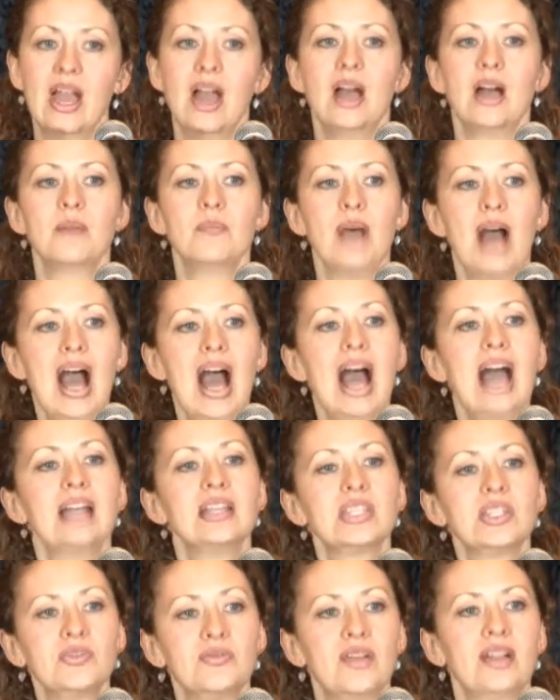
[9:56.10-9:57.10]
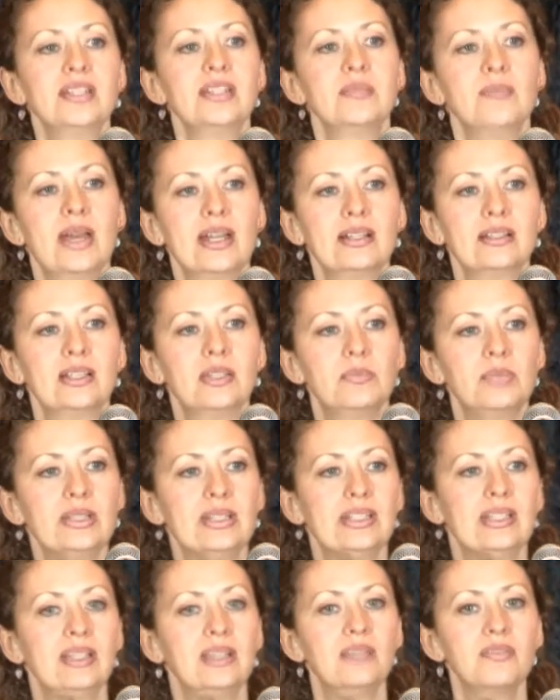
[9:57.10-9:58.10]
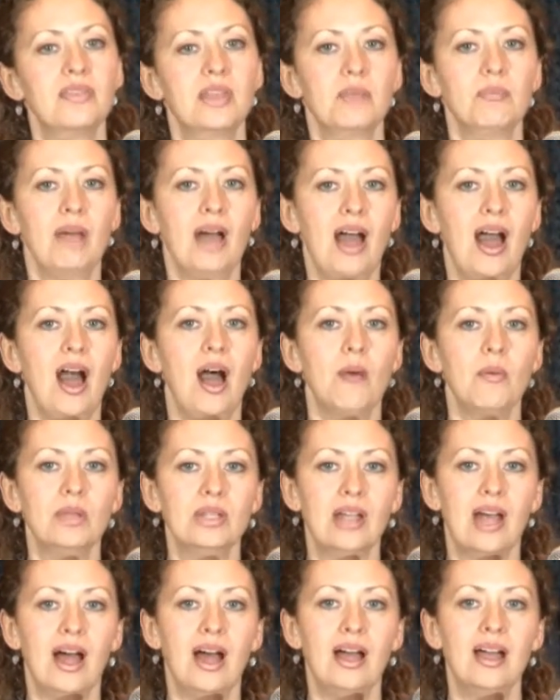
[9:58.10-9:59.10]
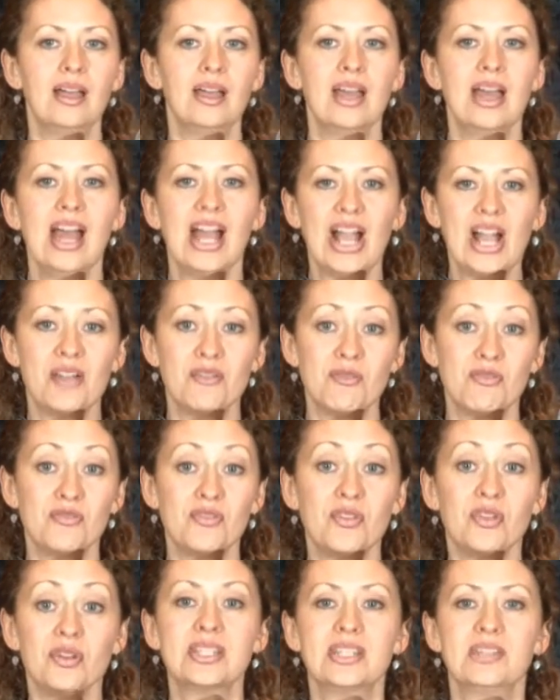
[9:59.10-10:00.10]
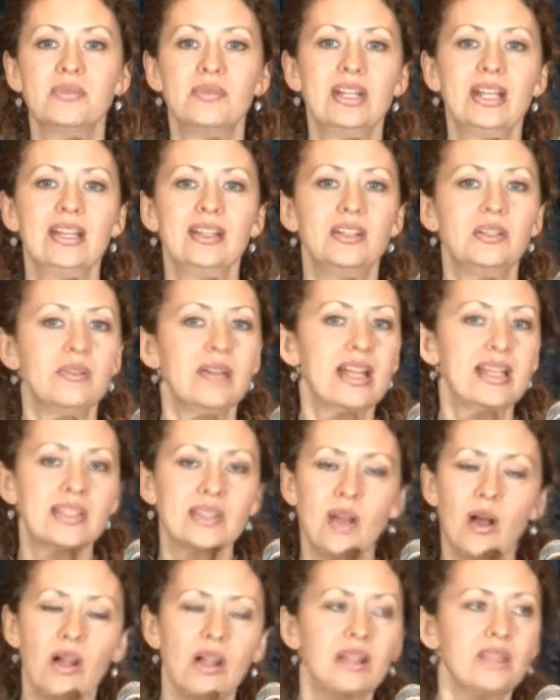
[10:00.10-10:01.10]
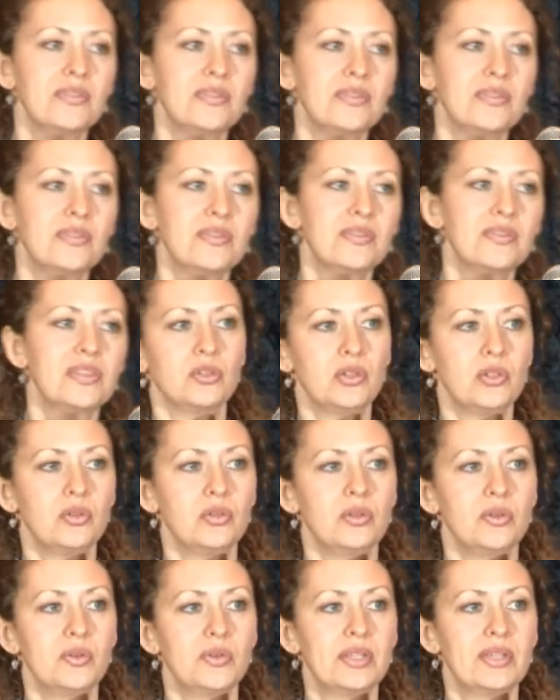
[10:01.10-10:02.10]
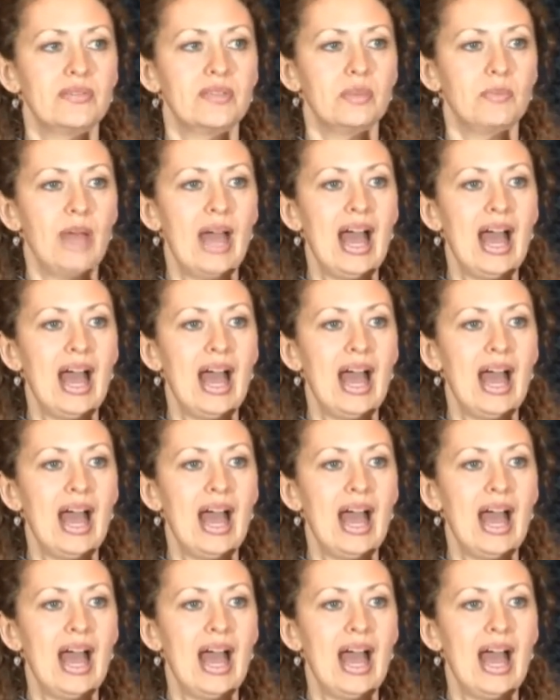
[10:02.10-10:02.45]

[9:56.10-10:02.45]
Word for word: Baha'is fundamentally believe that Baha'u'llah confirms and reiterates all of the spiritual truths of the